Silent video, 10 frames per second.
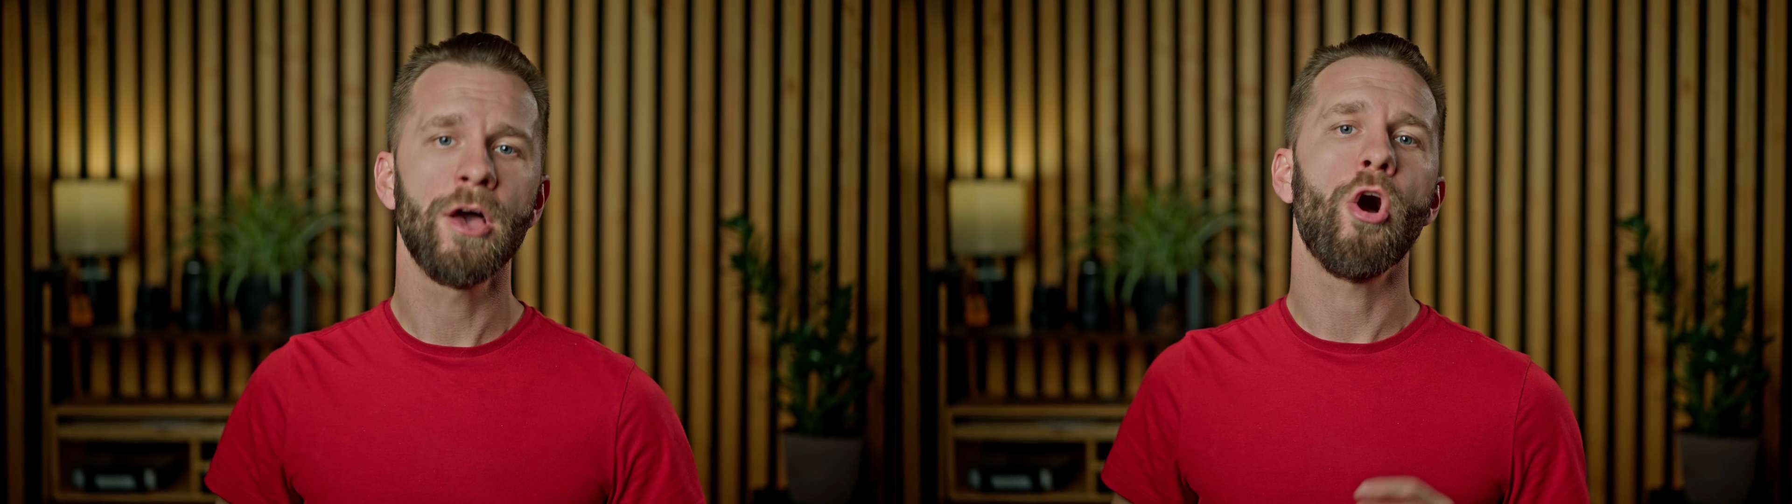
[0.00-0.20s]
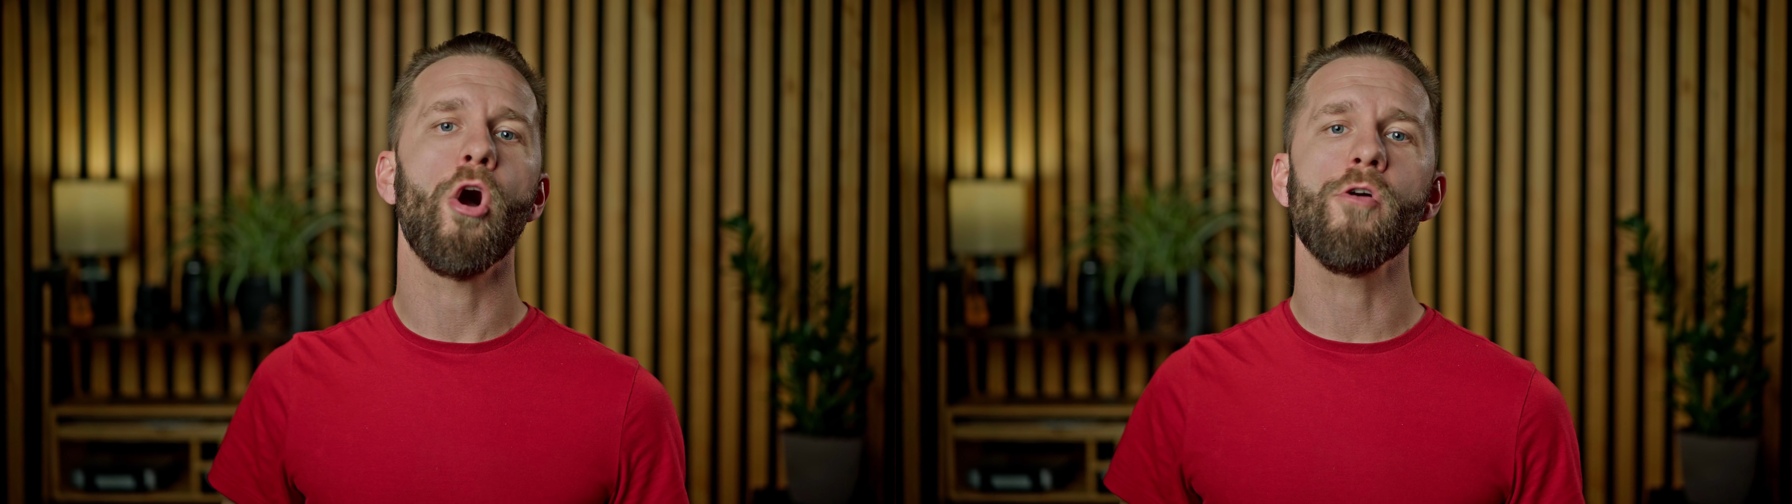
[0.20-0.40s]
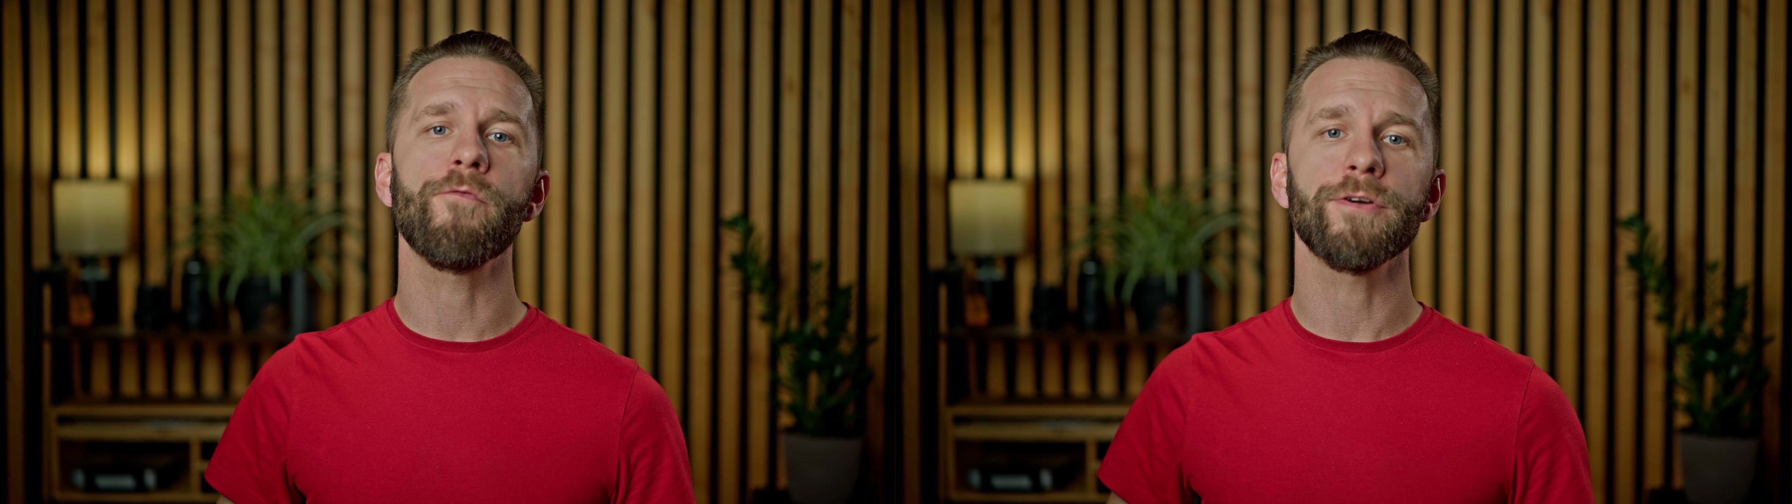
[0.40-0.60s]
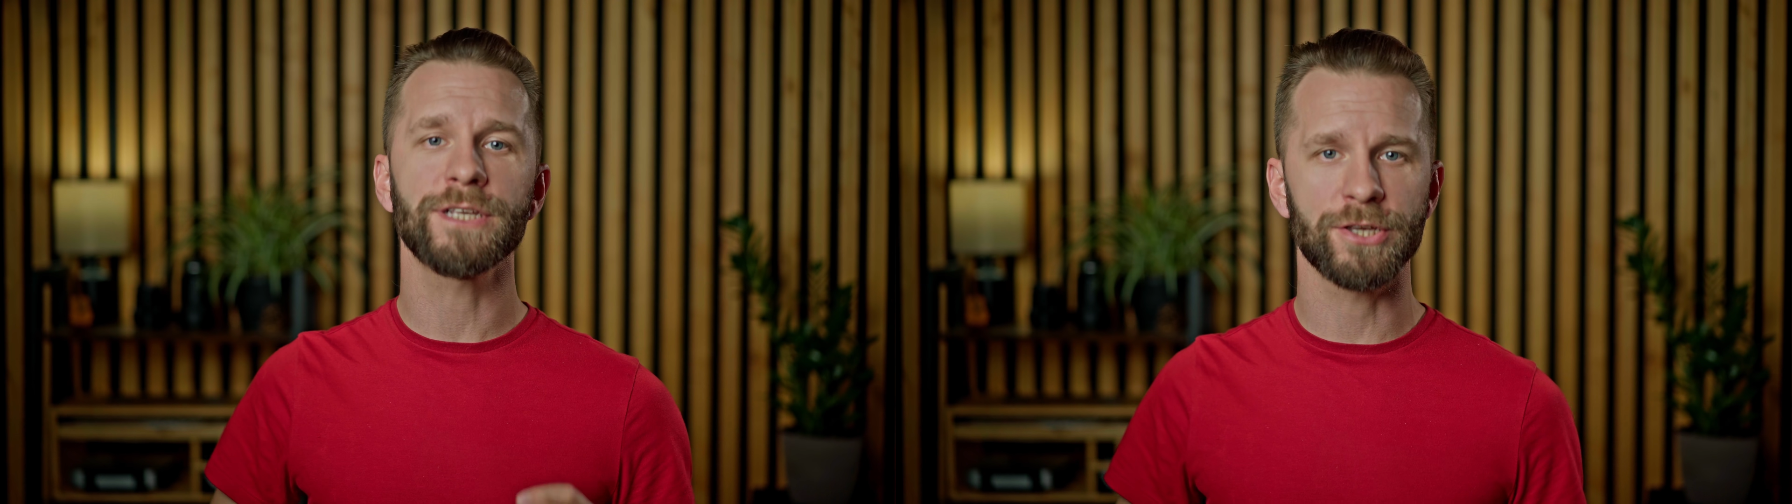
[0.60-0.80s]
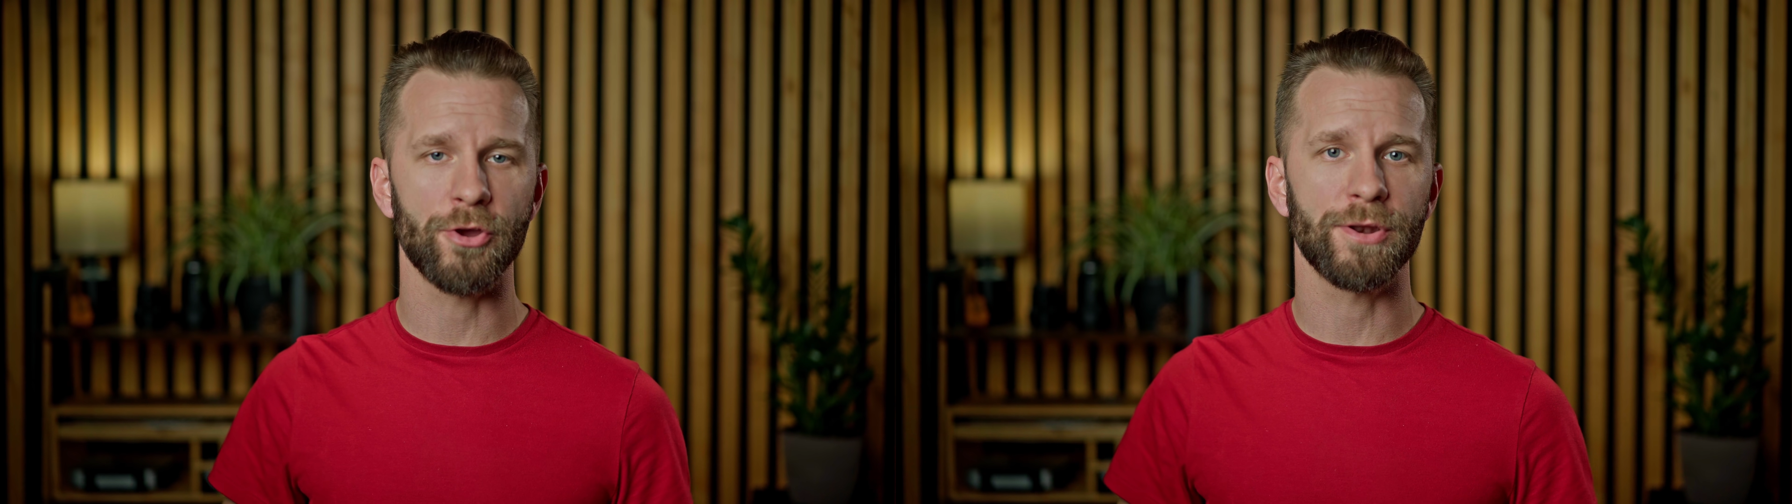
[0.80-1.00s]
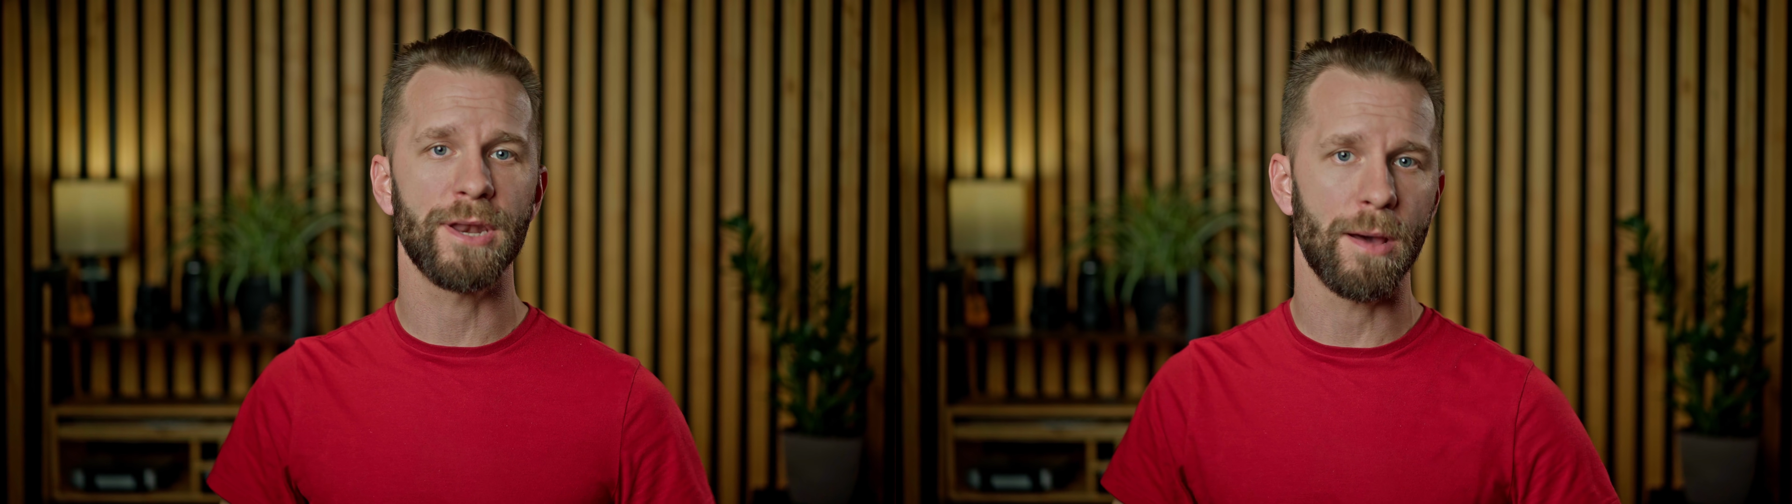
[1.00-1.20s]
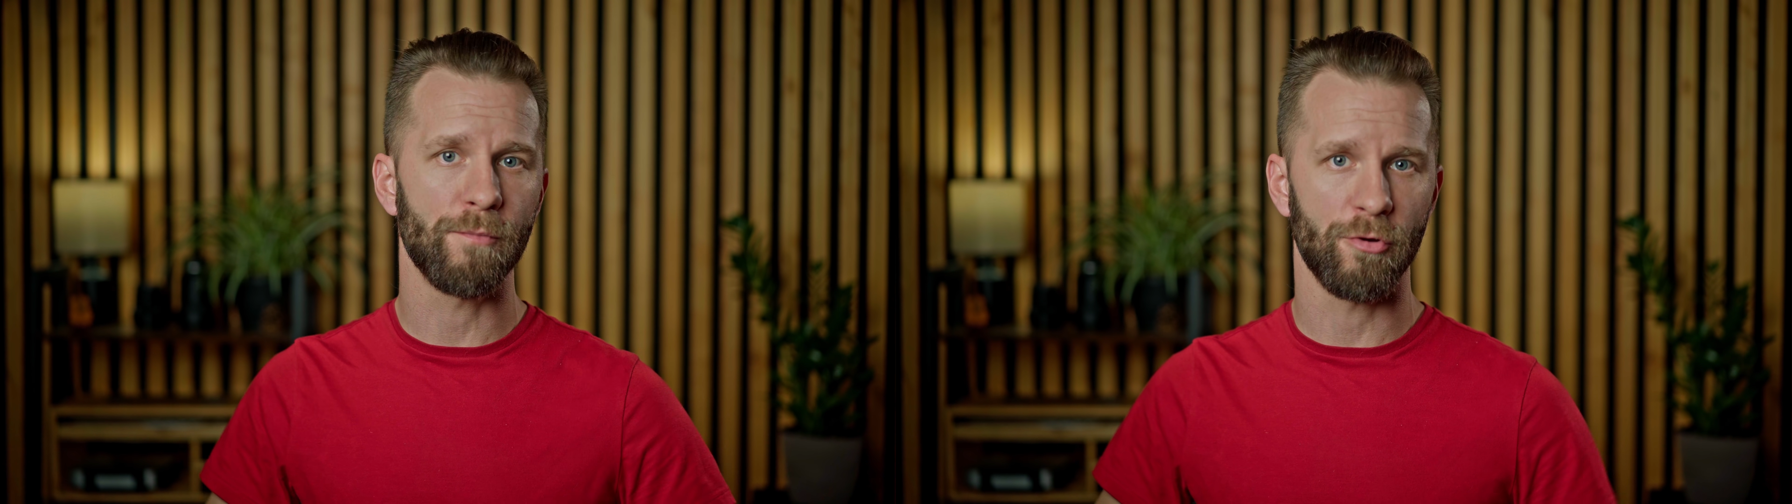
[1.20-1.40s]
over a certain number